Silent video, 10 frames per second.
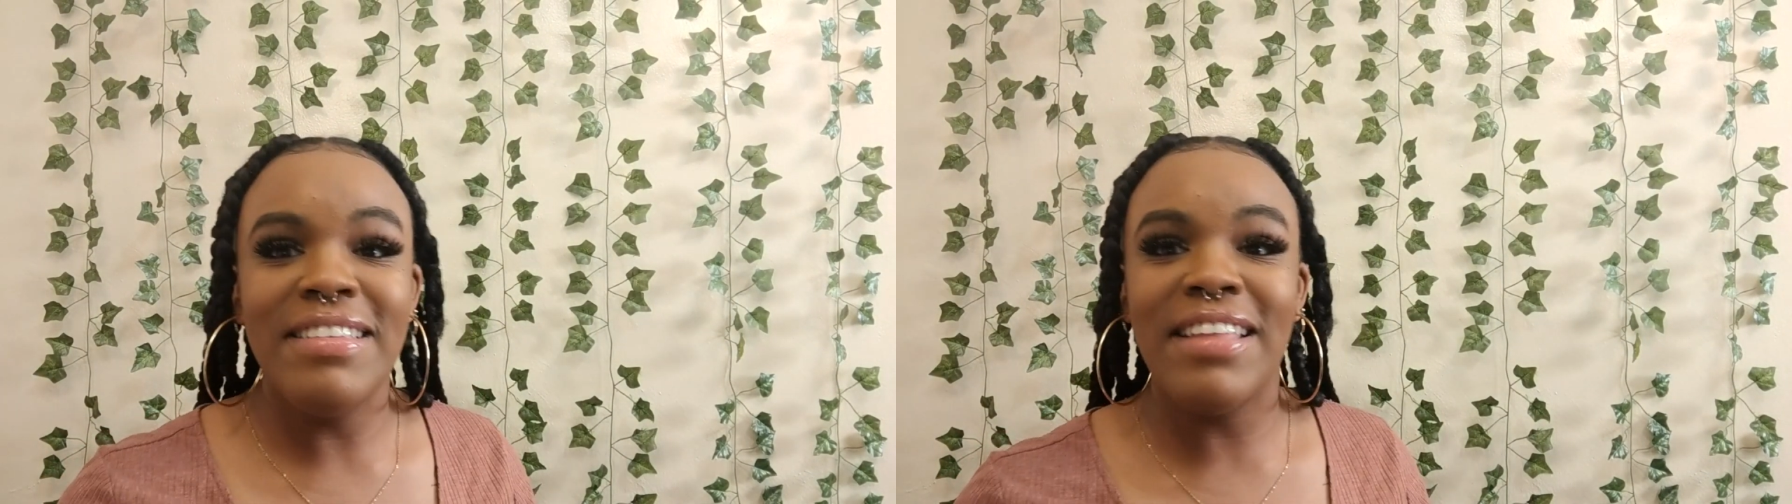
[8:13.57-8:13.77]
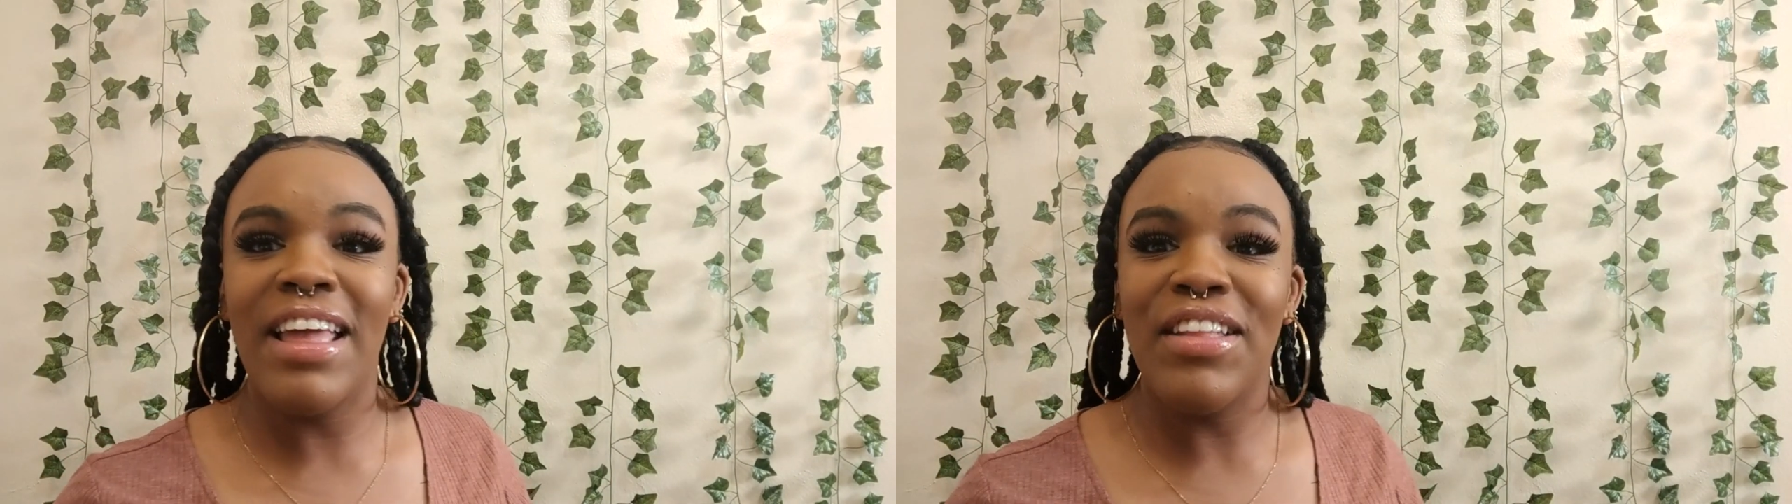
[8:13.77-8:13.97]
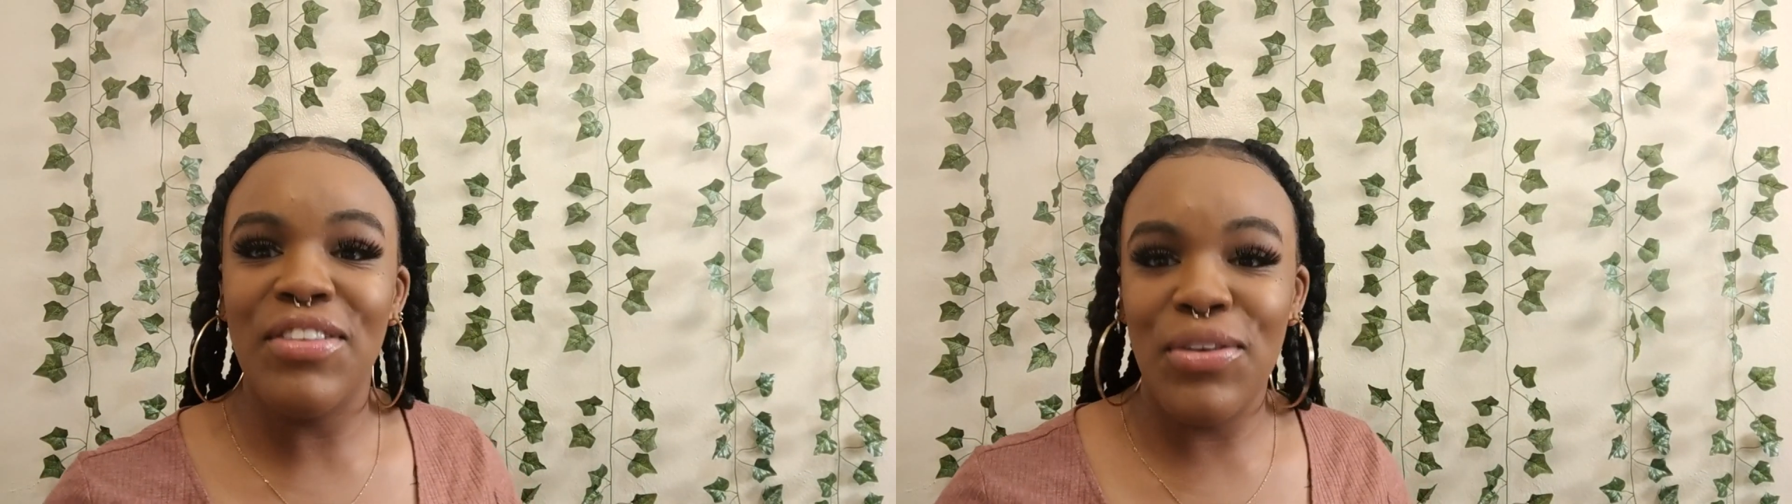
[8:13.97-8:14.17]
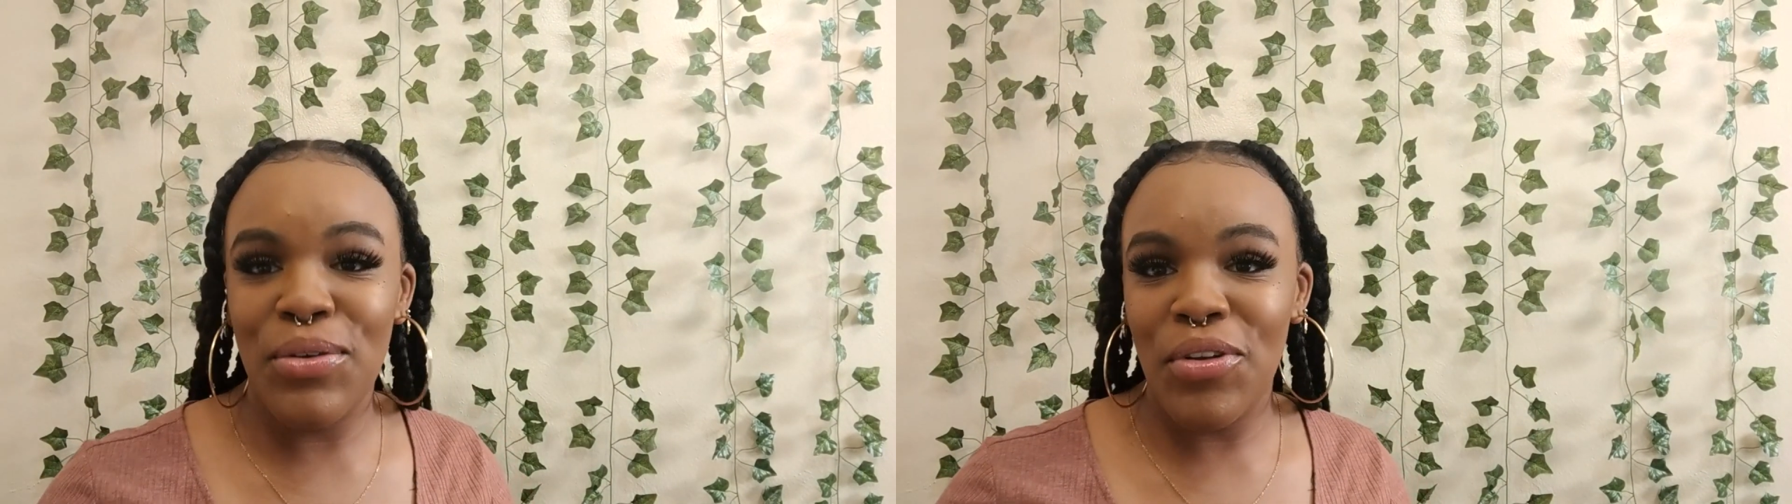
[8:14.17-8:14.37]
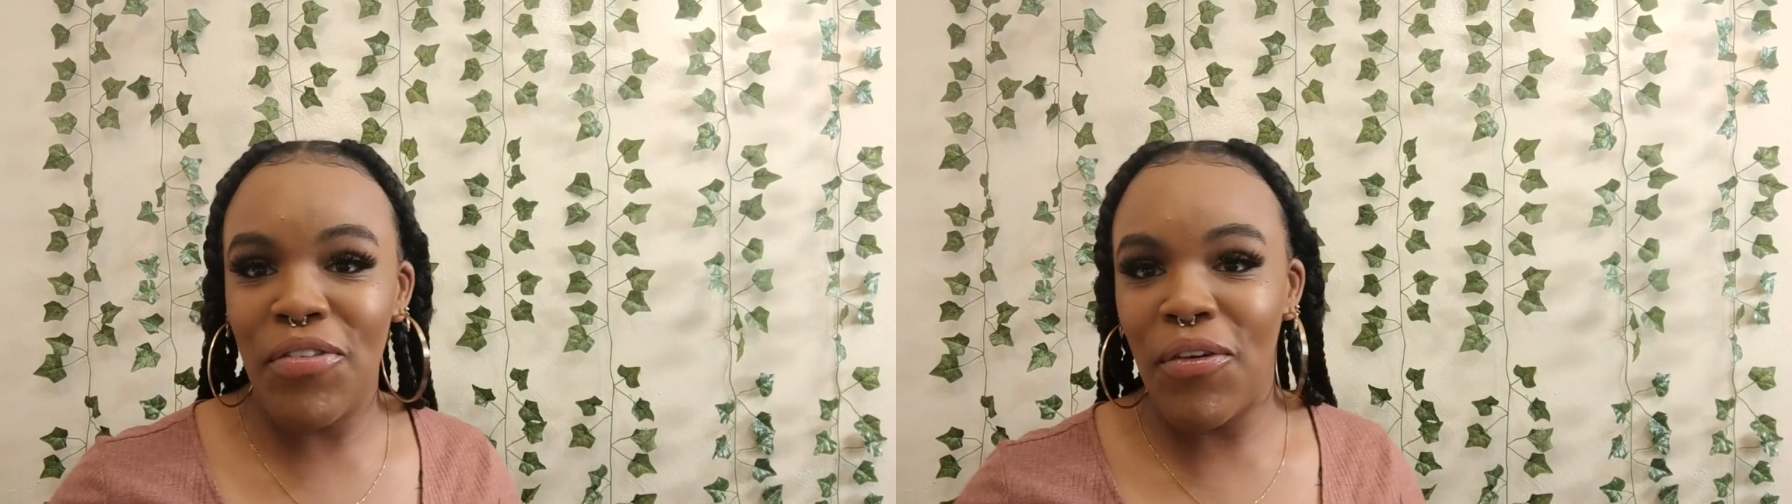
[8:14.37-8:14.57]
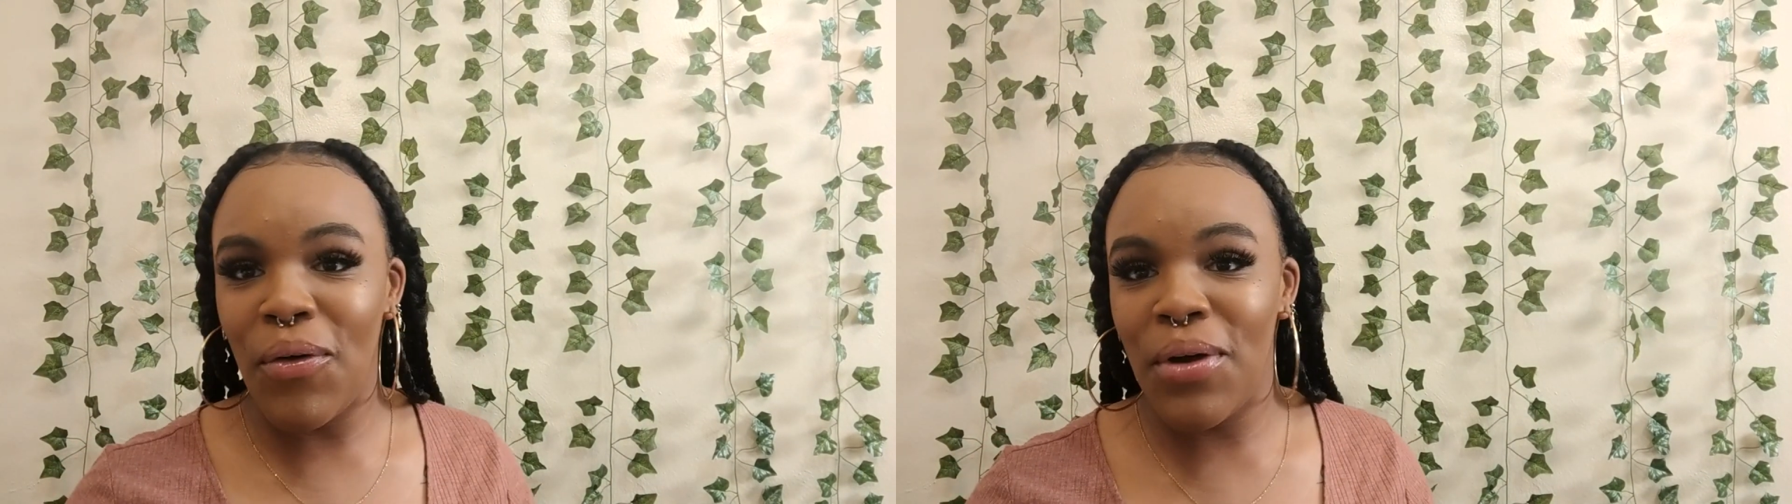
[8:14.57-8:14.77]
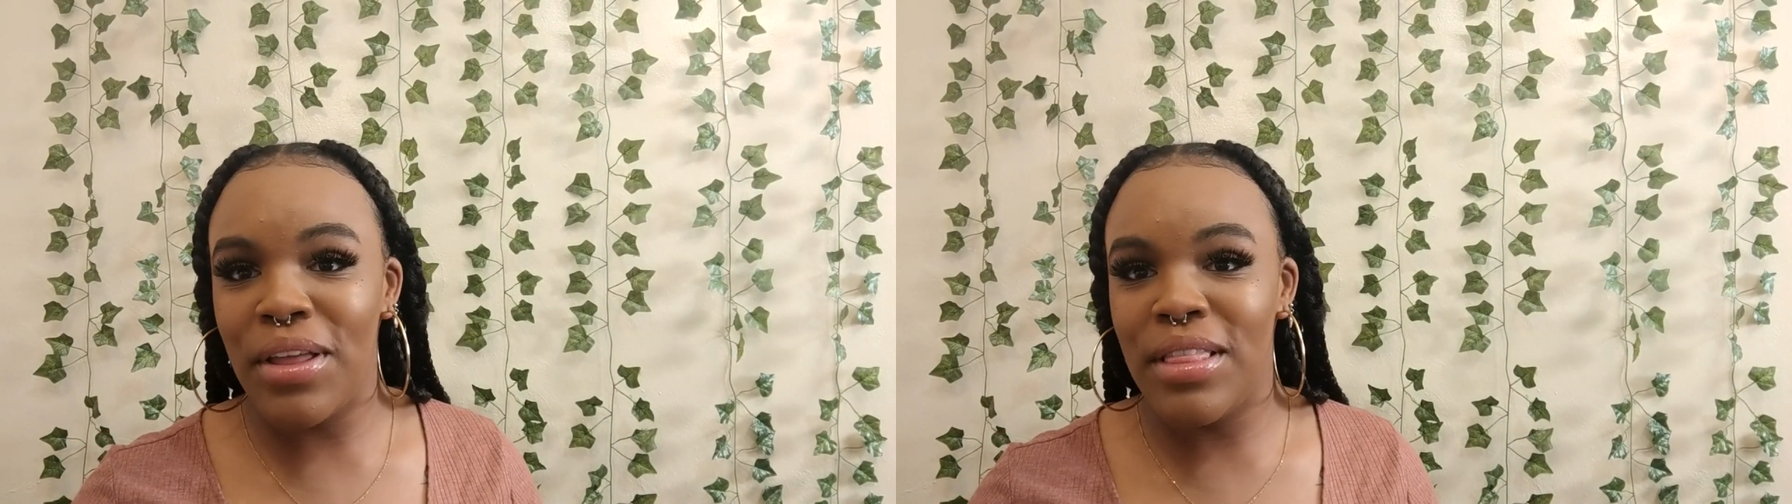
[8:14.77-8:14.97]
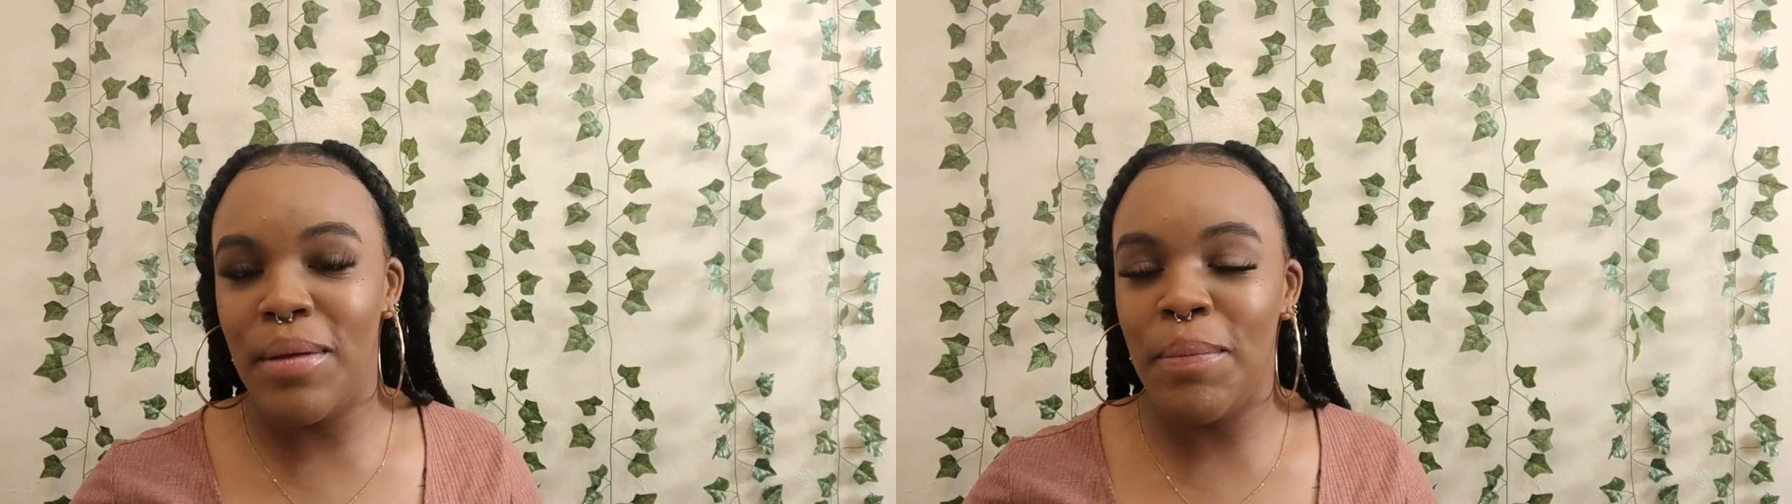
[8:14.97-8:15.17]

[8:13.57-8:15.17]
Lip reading: Stay tuned for the